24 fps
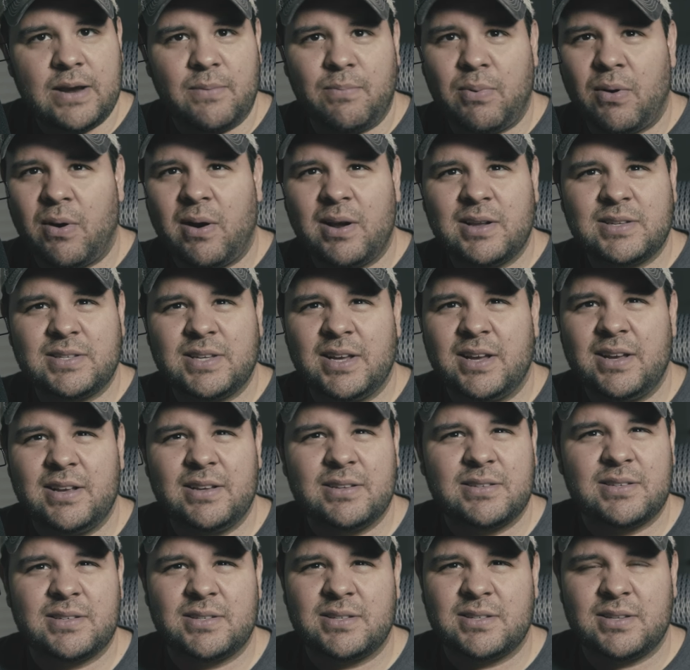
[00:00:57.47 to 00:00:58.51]
a
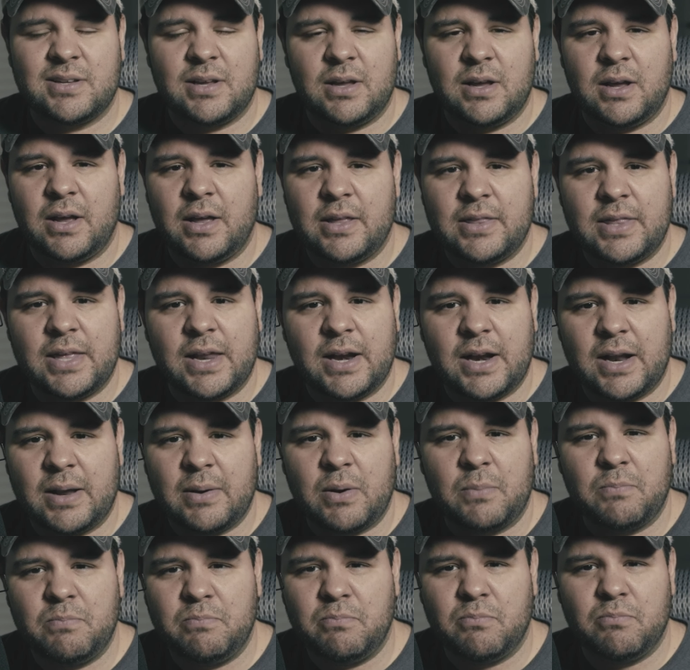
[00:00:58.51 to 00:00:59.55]
process
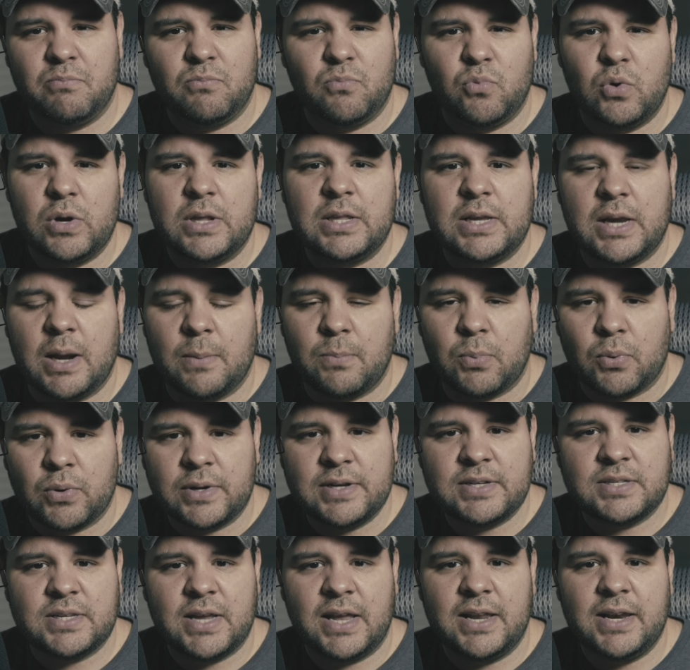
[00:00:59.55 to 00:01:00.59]
that really a
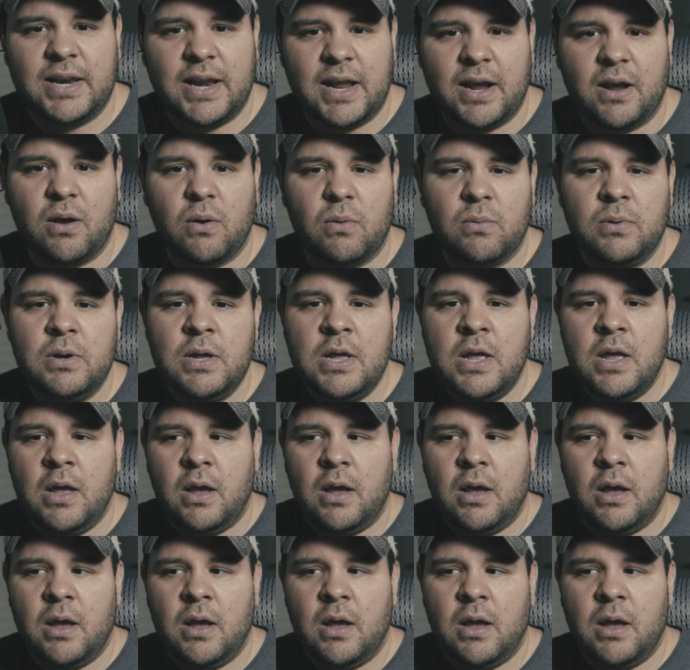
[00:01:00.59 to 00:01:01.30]
preset now